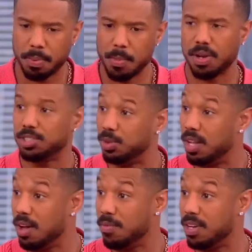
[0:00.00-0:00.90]
people that you
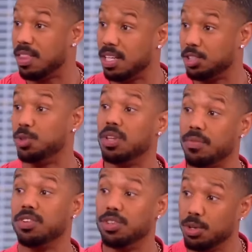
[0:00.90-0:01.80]
love and the things that you
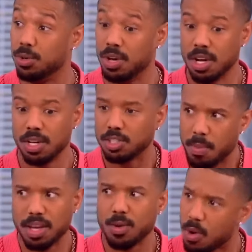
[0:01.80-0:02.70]
love to do. So
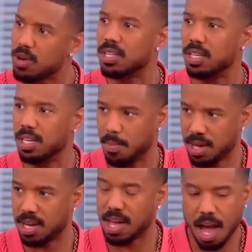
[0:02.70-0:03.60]
make it worth it and
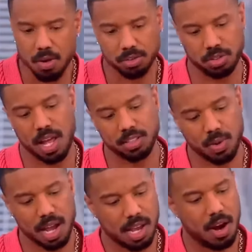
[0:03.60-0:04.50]
make it count. So that's
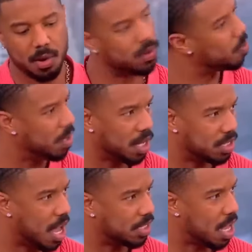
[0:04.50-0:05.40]
what I carry with me as
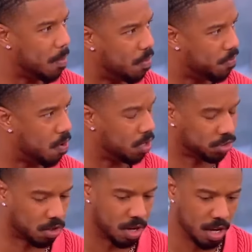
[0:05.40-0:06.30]
I, as I move yeah. forward.
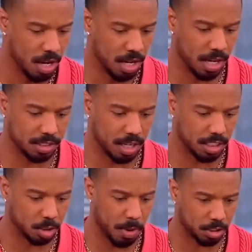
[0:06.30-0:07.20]
So he's a,
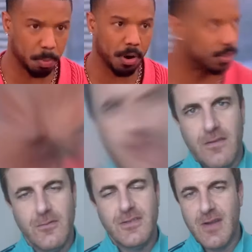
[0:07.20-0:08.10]
he's a special person.
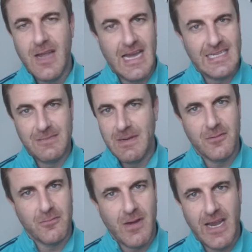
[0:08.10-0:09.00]
Those two guys, Michael
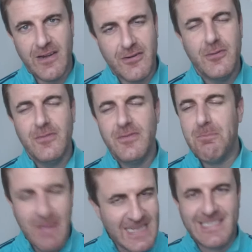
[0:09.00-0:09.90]
and Ryan, are two of the
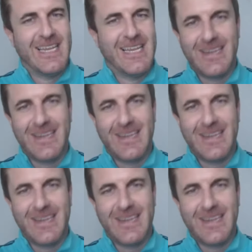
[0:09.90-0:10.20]
best